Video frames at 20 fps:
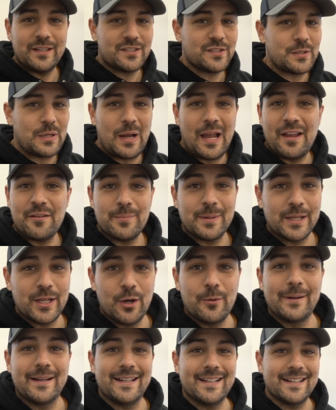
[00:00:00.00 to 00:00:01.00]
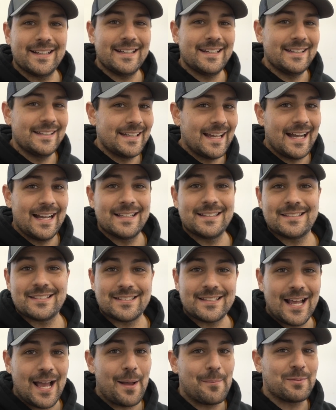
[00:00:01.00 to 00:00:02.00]
It's I've been going
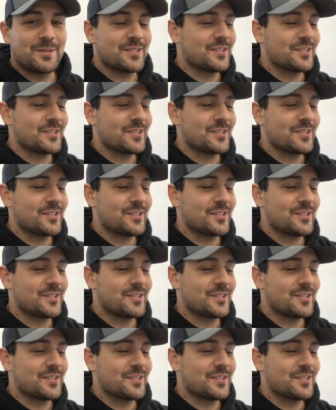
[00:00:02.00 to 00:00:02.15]
non-stop,